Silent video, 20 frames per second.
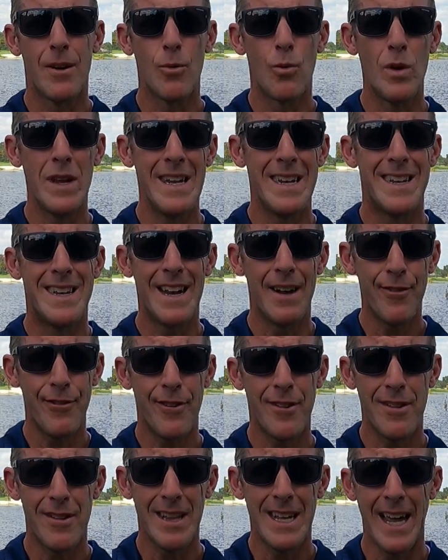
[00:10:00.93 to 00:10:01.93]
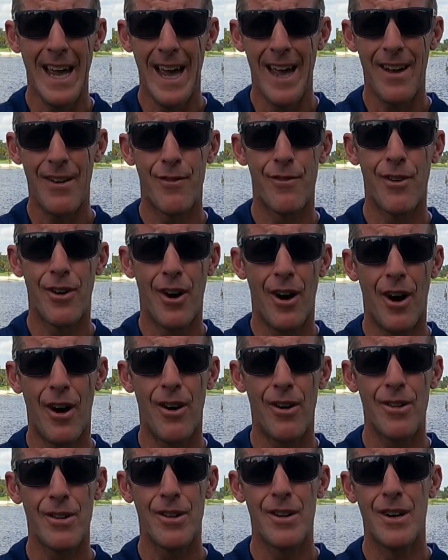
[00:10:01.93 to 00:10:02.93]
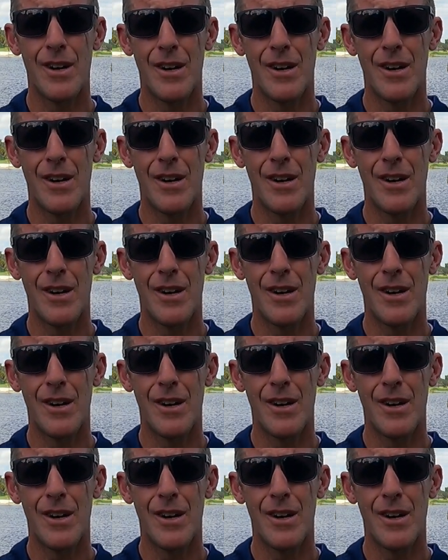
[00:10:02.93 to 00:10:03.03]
We definitely have all